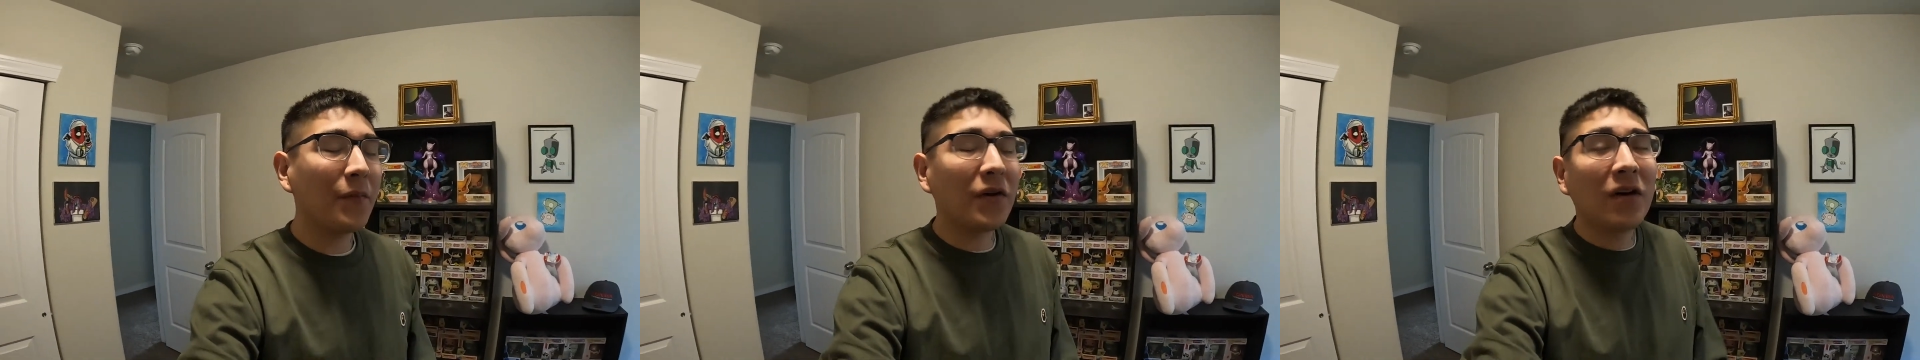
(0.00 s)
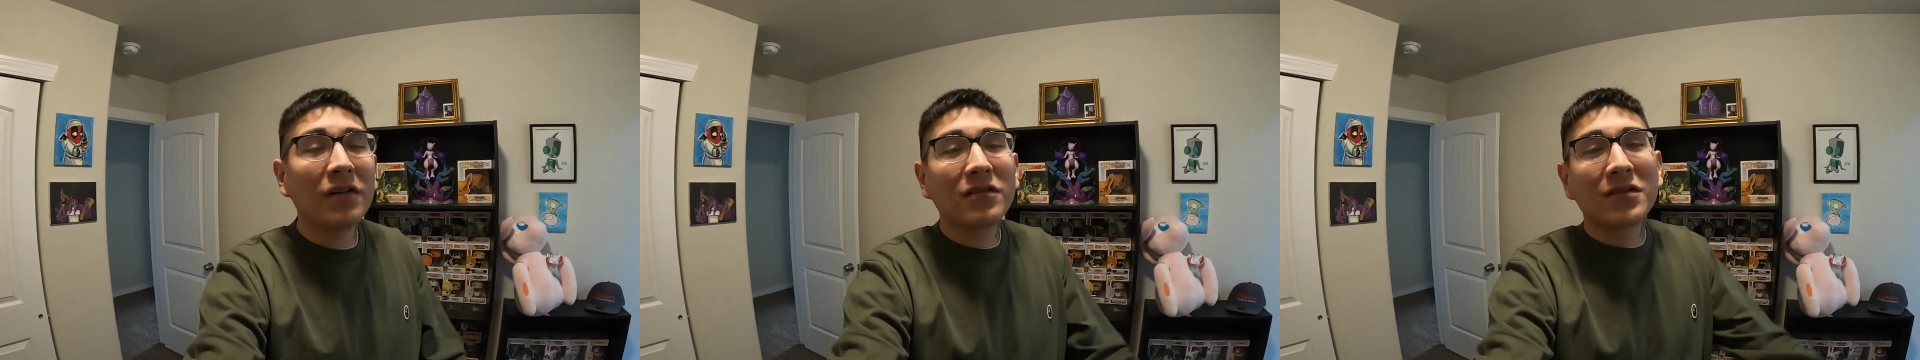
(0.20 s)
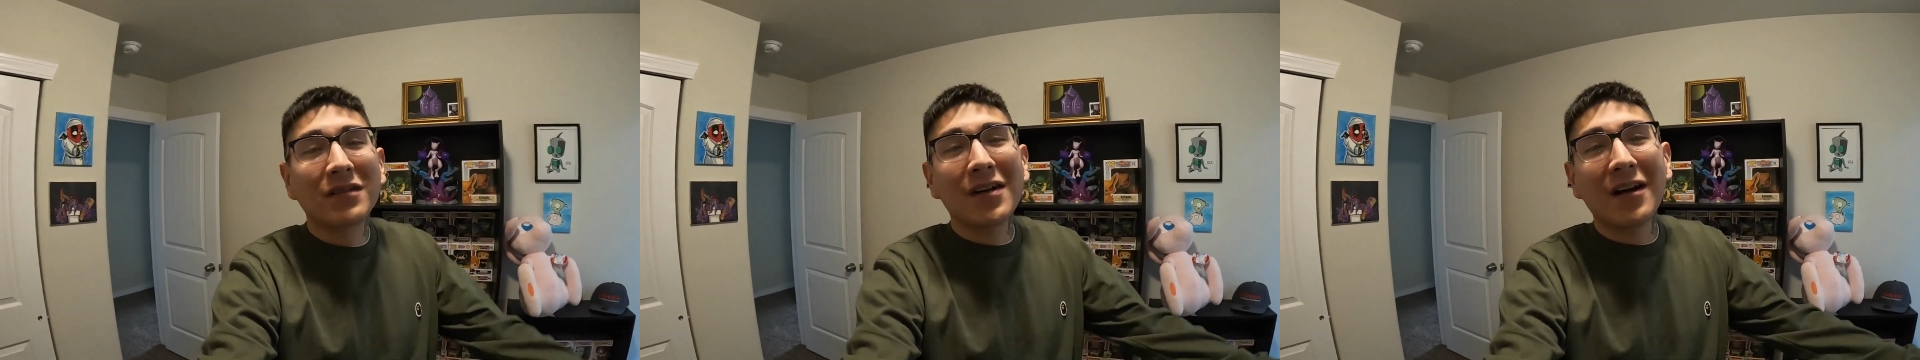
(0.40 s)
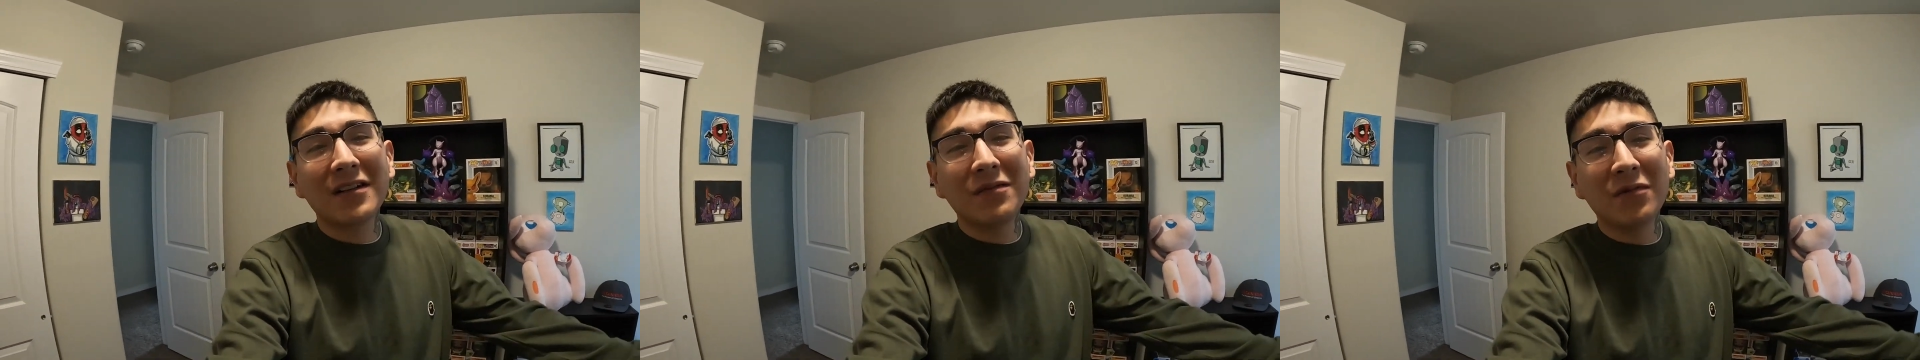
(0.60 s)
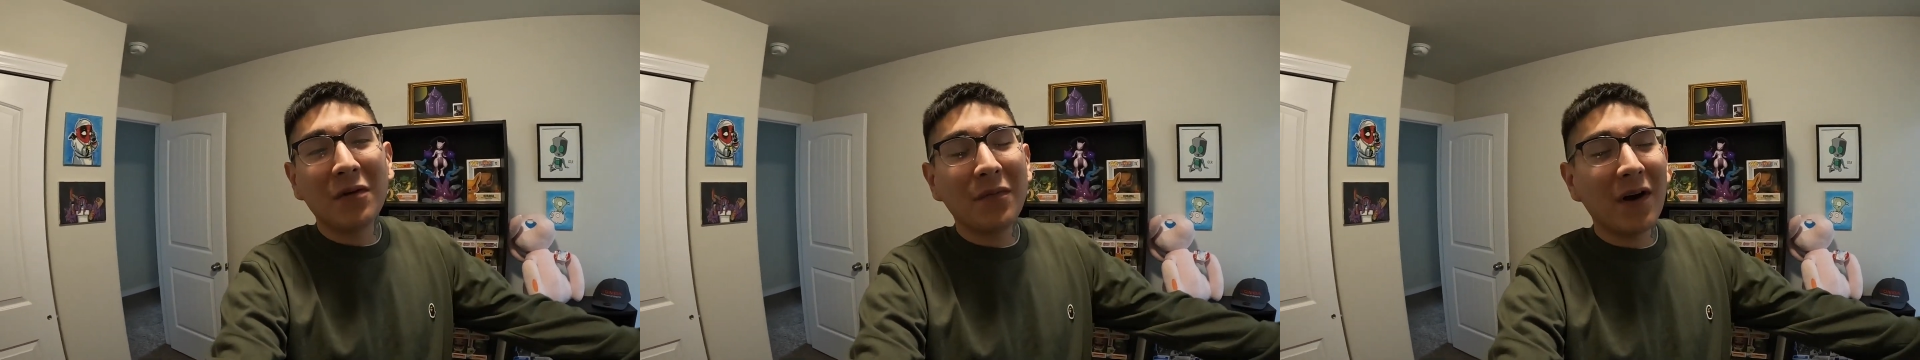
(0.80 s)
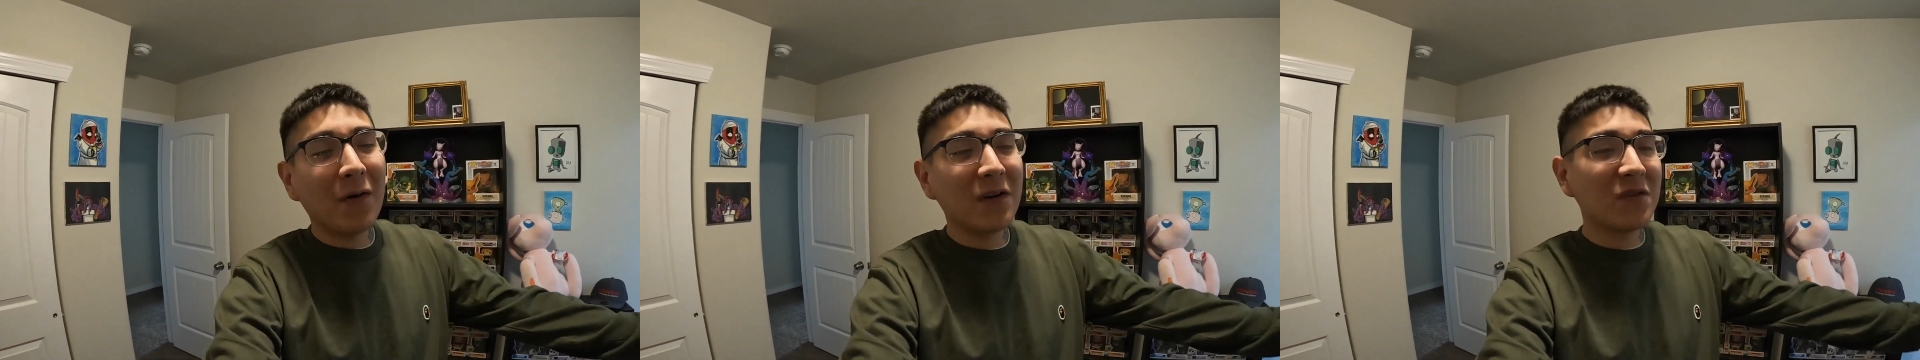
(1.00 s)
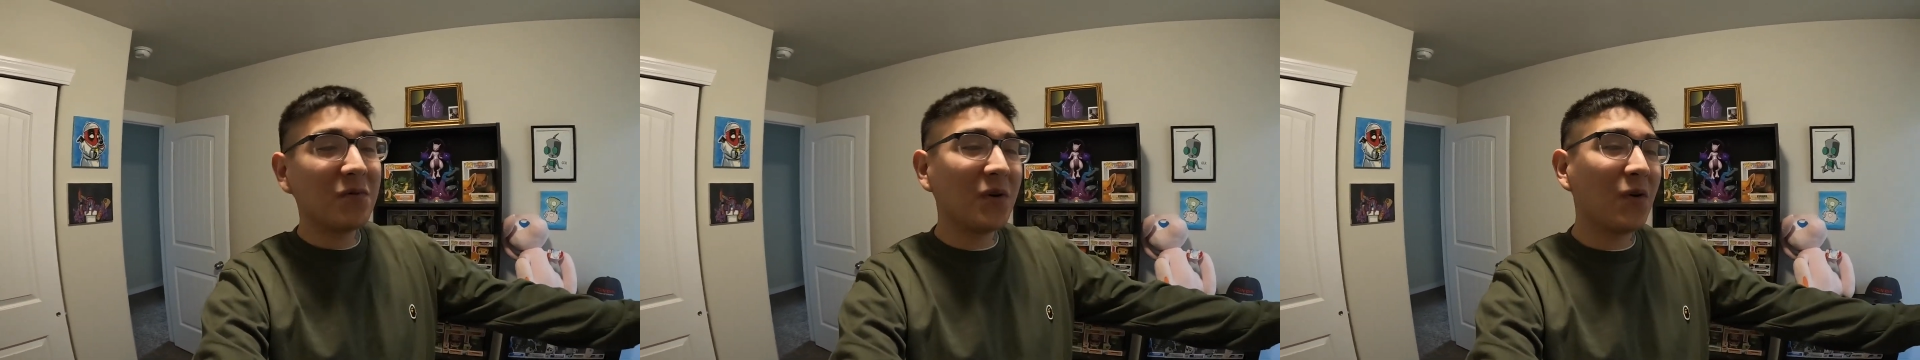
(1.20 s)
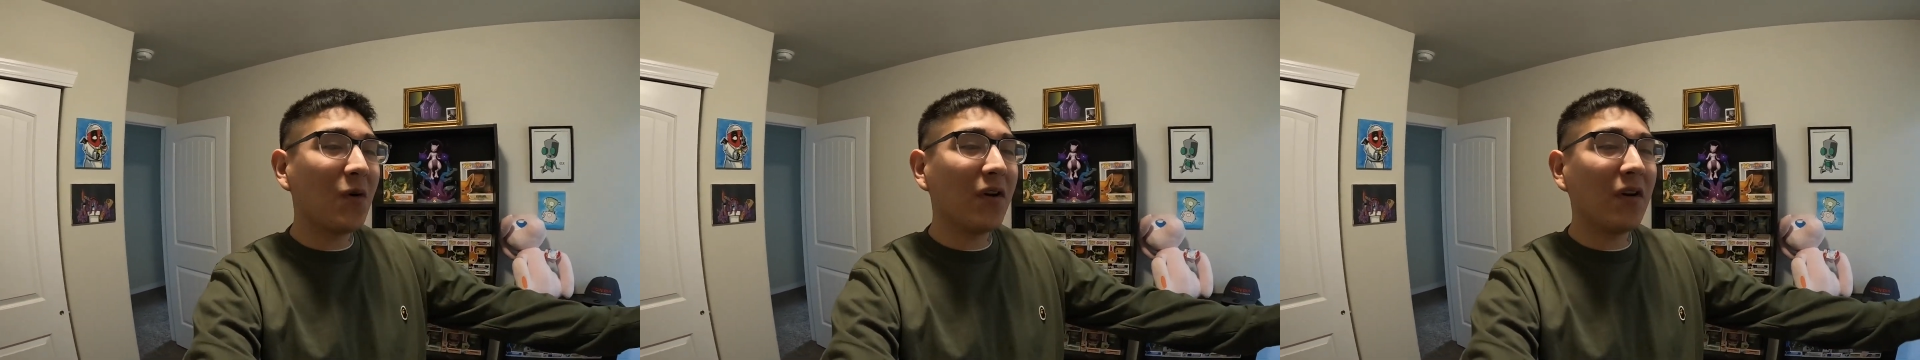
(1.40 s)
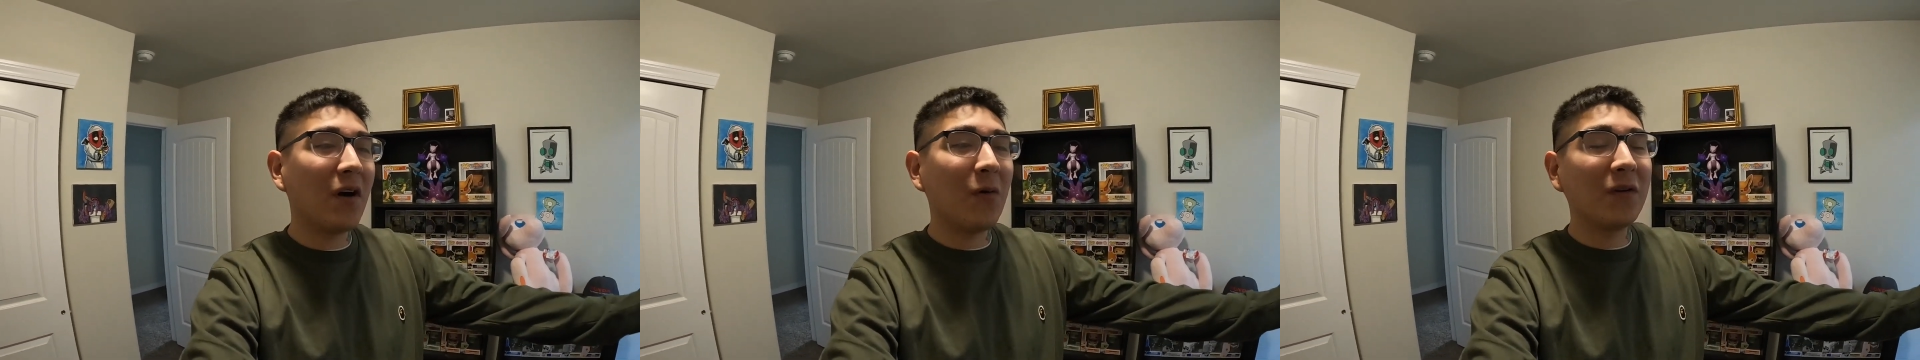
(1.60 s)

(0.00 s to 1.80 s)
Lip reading: and also talk to me about what's been going on